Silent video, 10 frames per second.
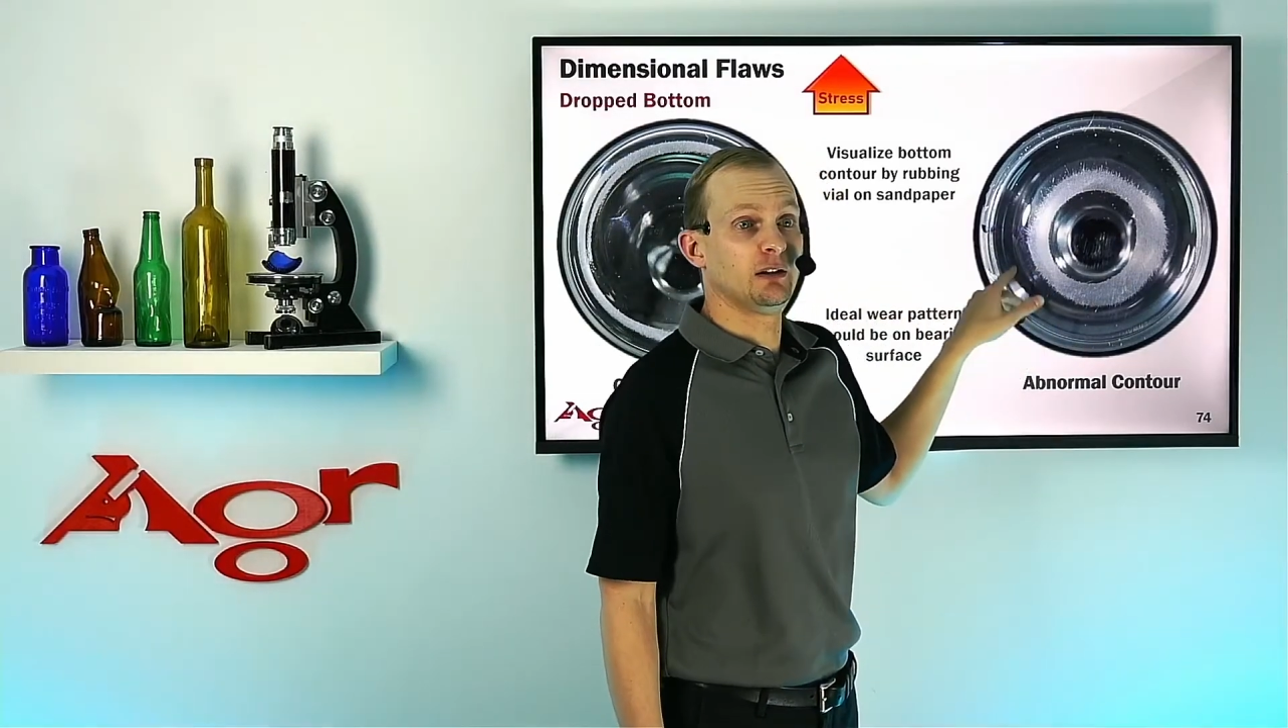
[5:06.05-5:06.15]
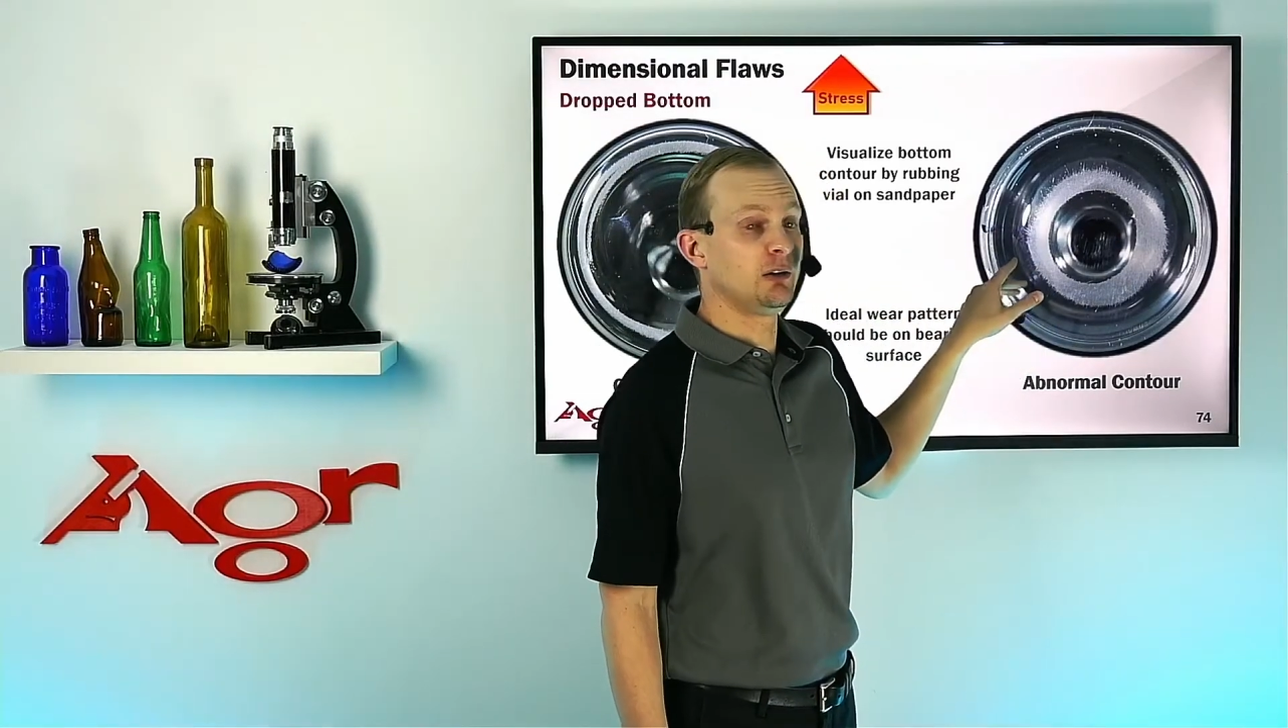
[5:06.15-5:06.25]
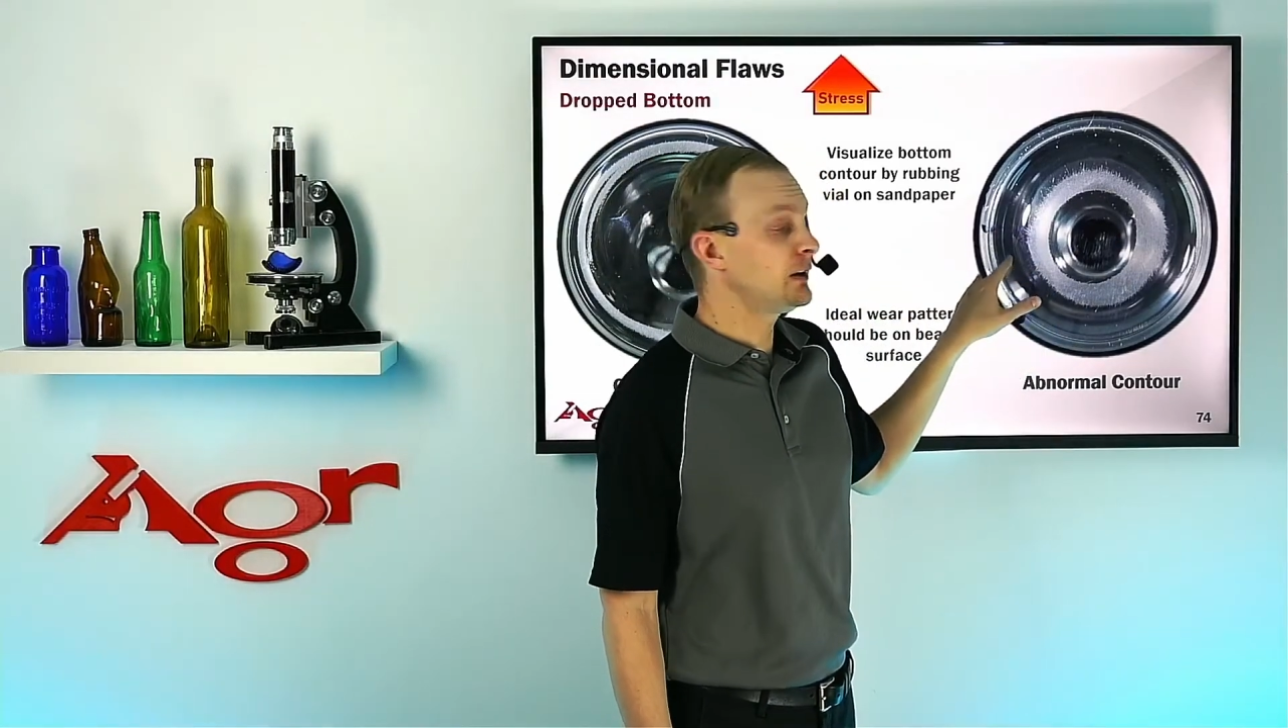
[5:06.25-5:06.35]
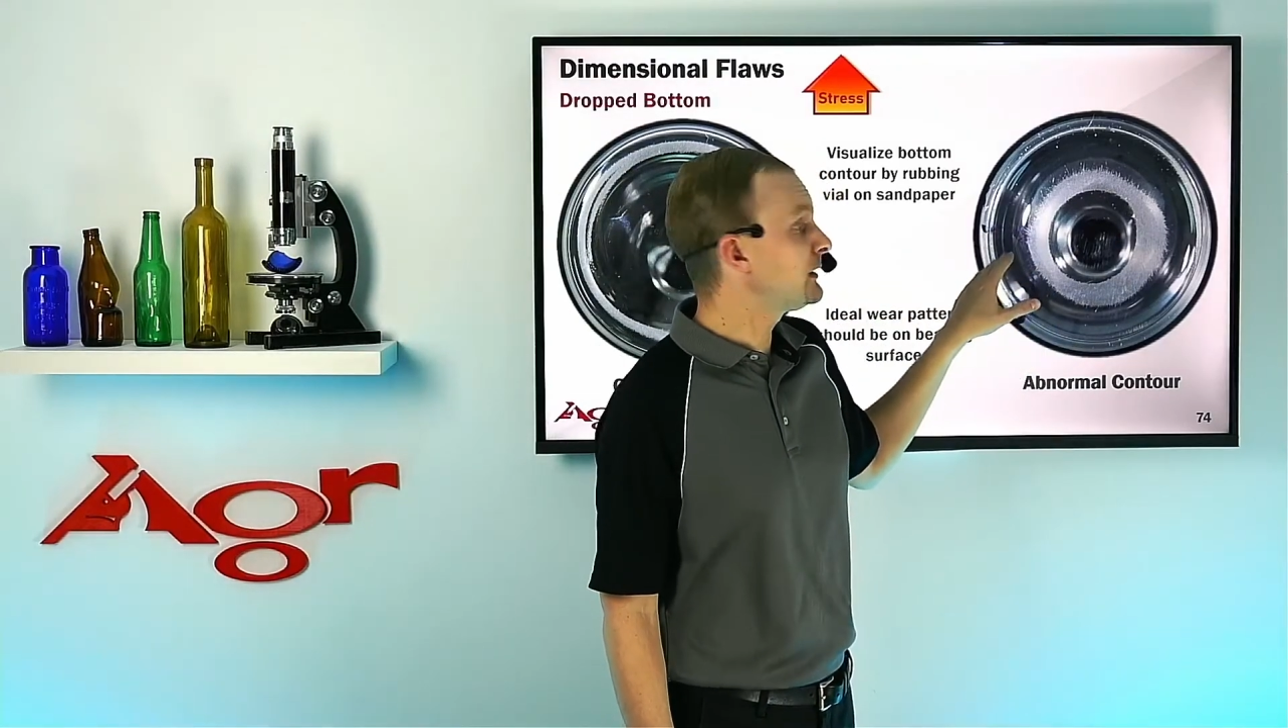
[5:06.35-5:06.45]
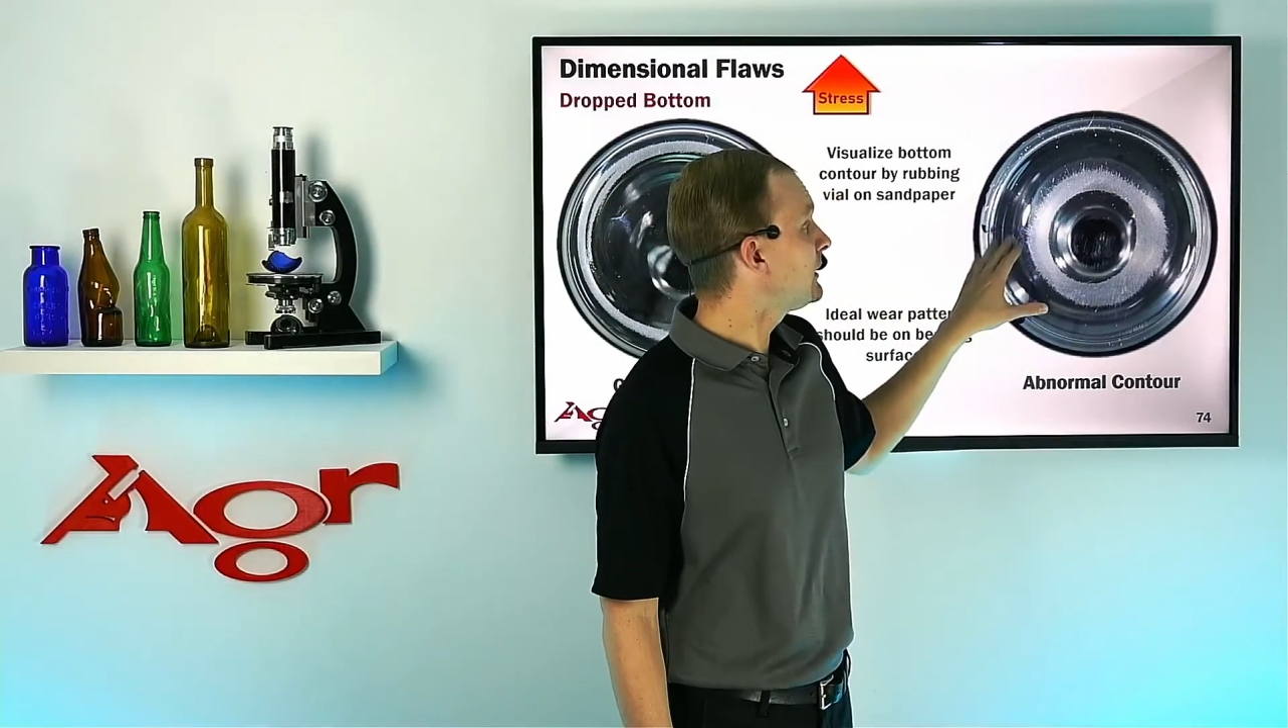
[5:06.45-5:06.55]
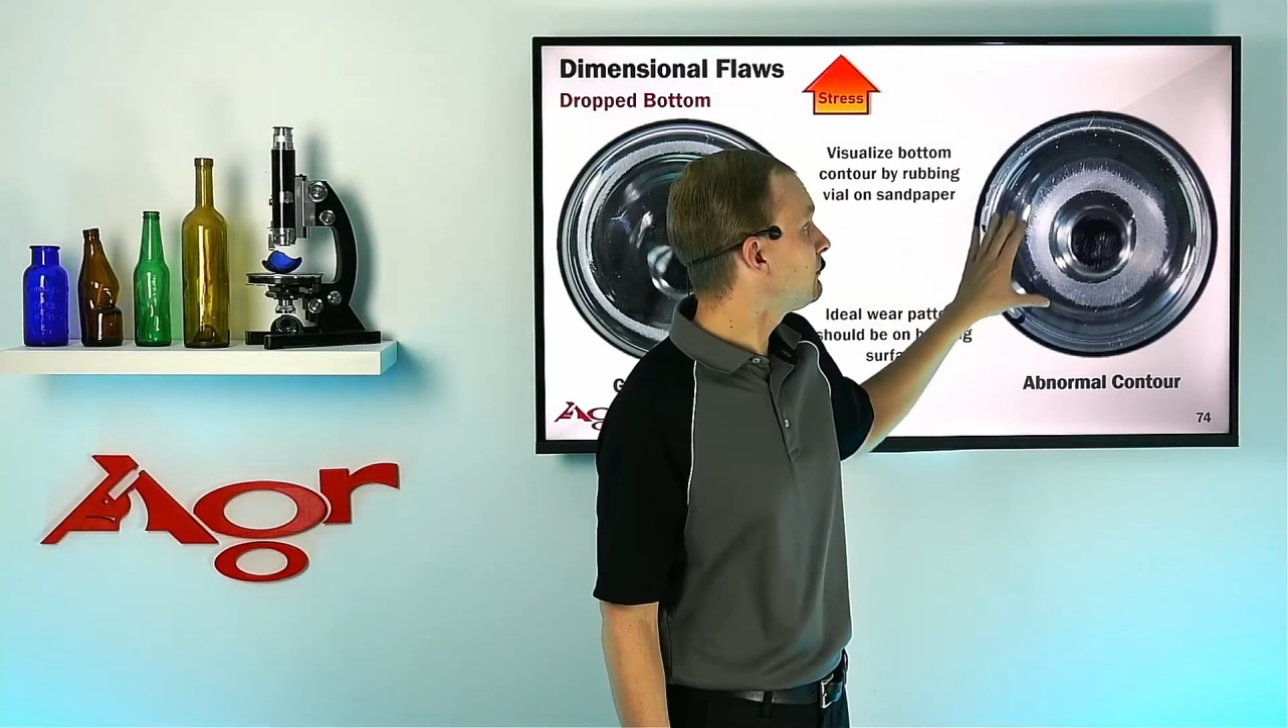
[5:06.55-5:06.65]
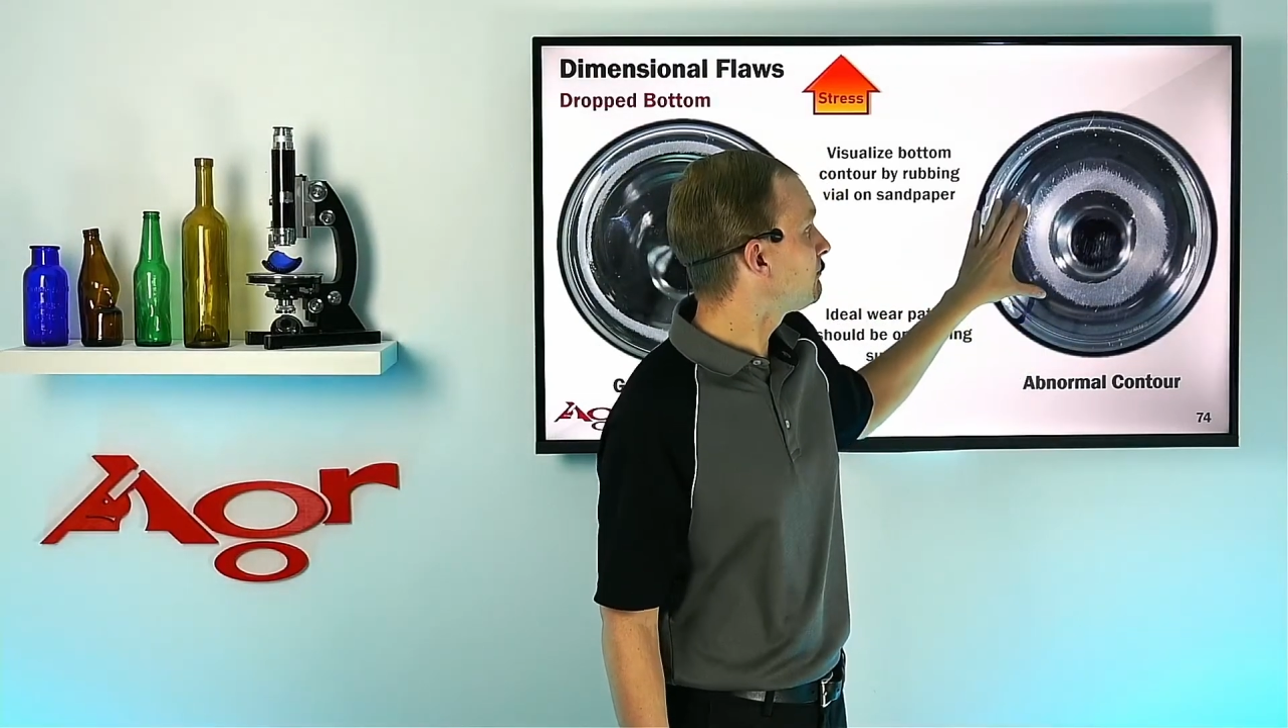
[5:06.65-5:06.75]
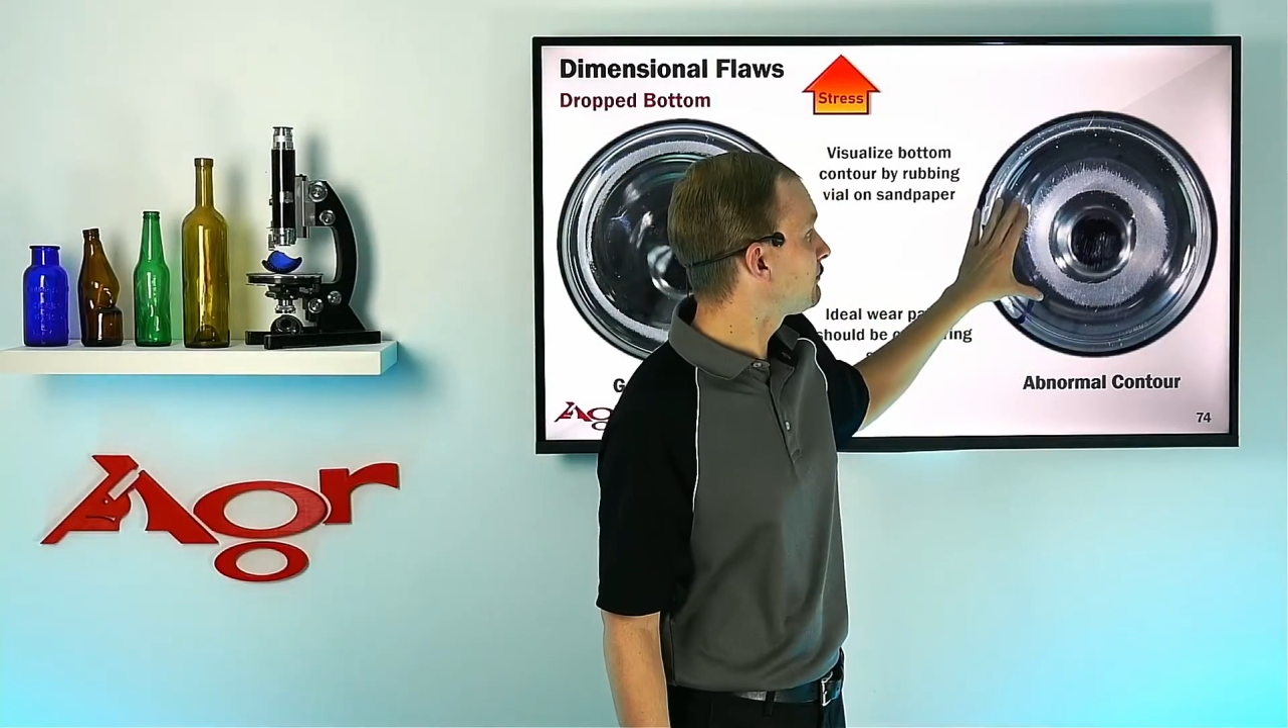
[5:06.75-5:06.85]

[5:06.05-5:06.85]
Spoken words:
on